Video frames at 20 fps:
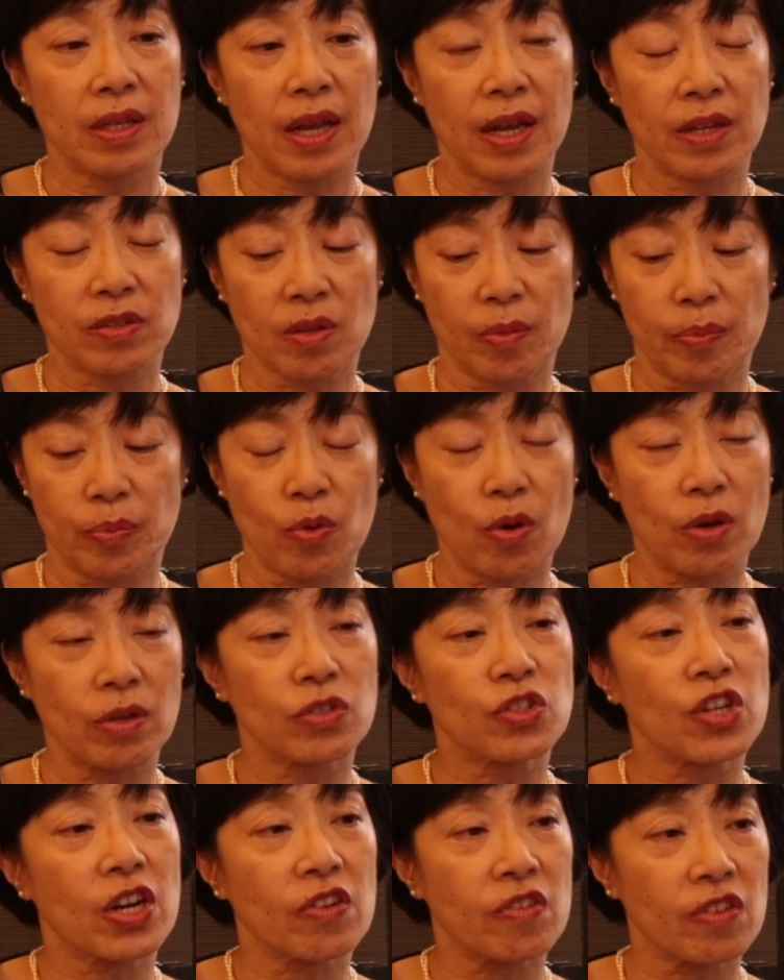has a
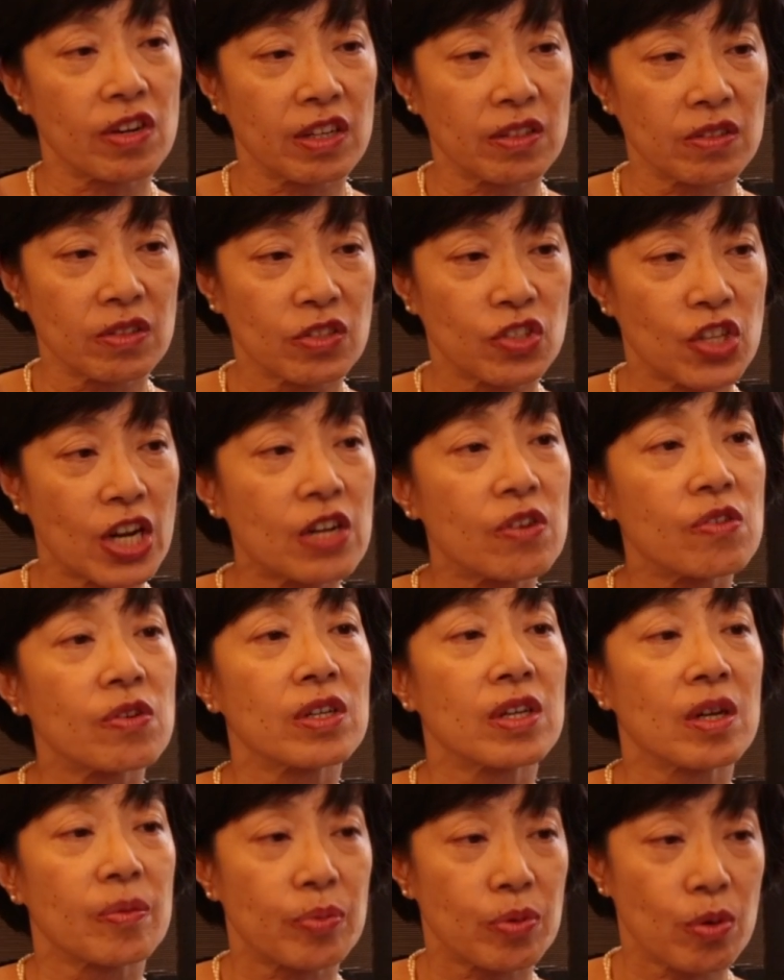broad
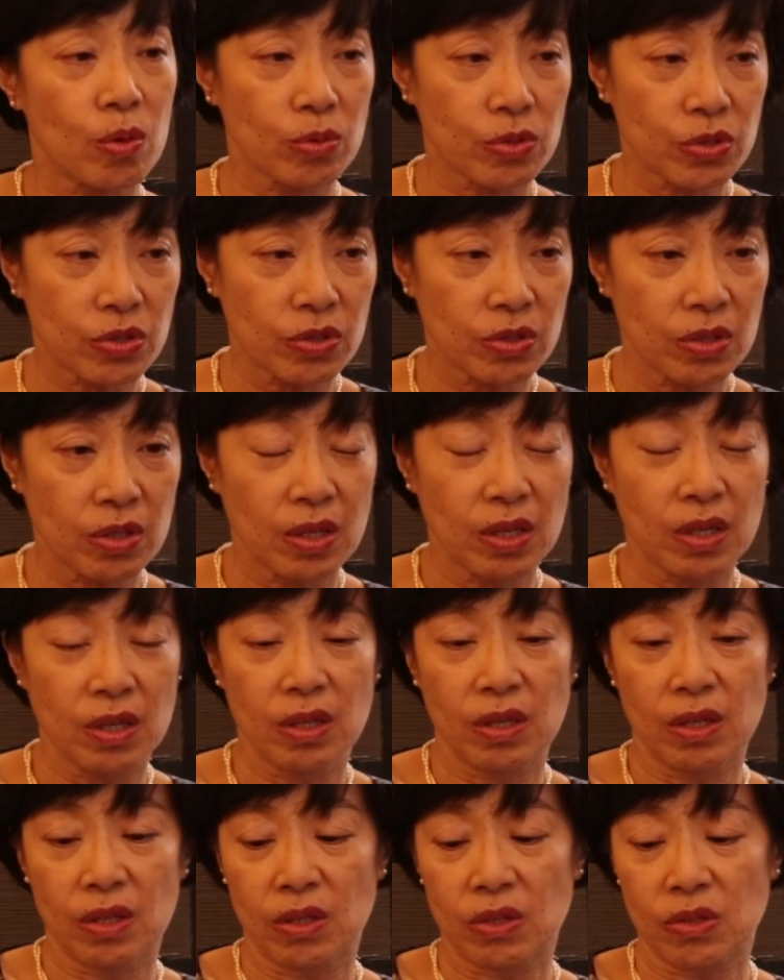general approach
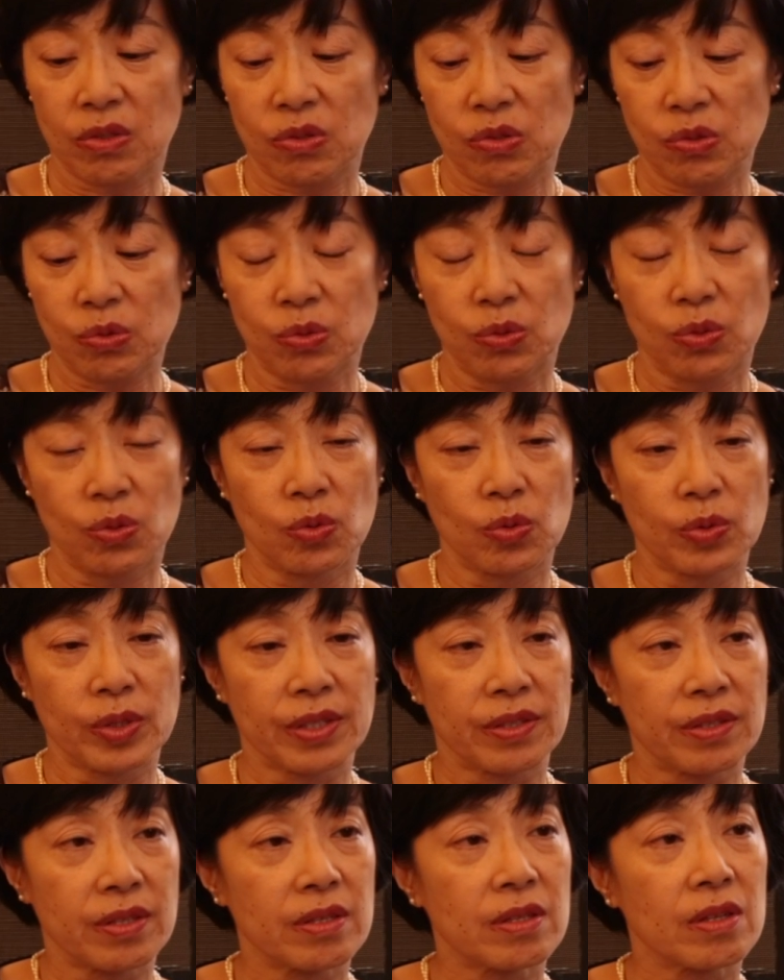to
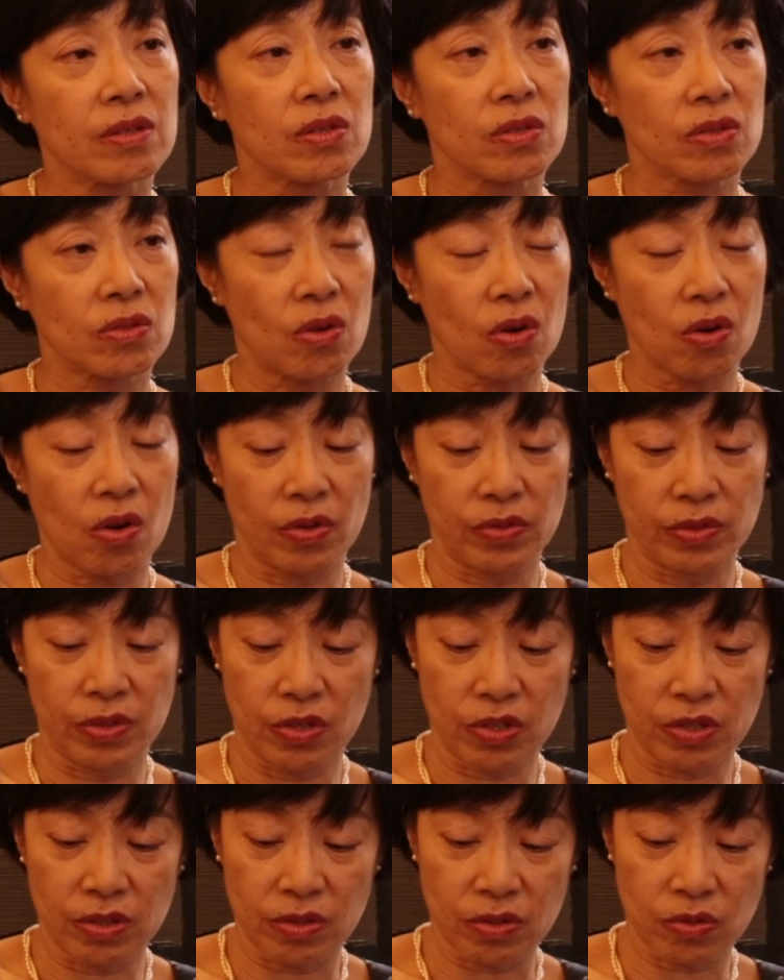diseases or
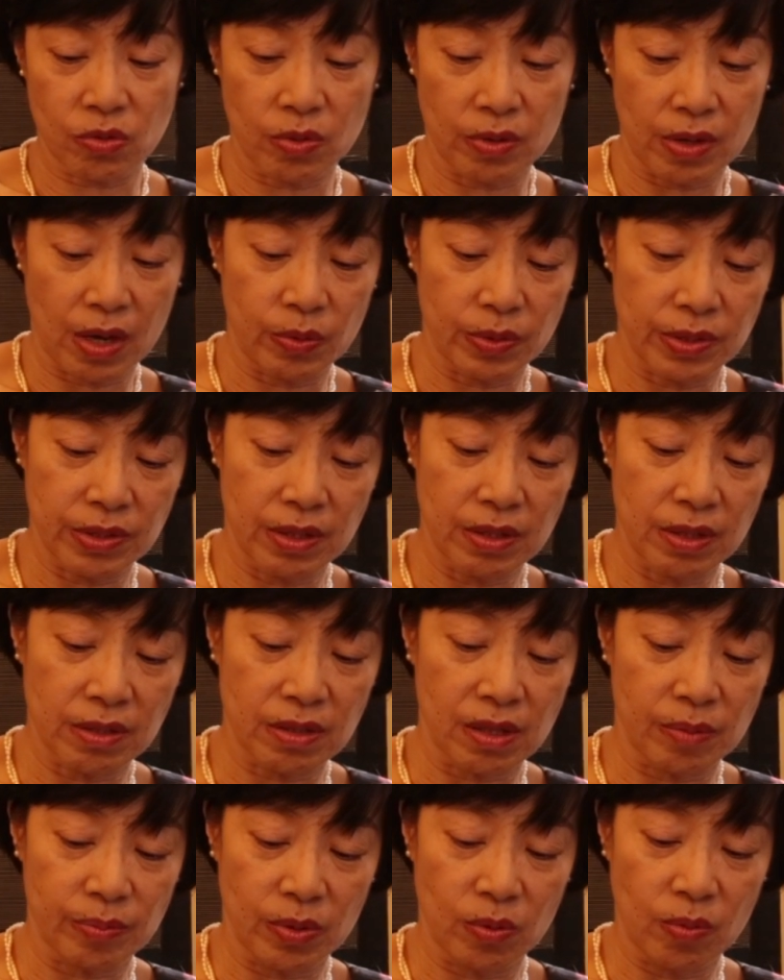conditions. So I would say
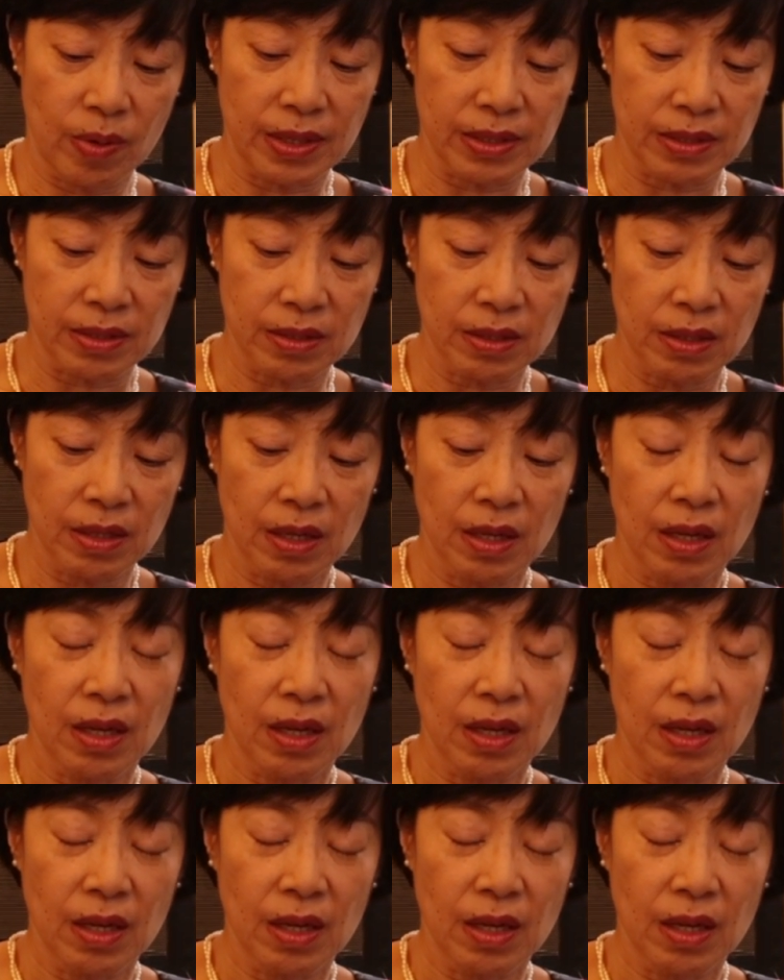that's number one.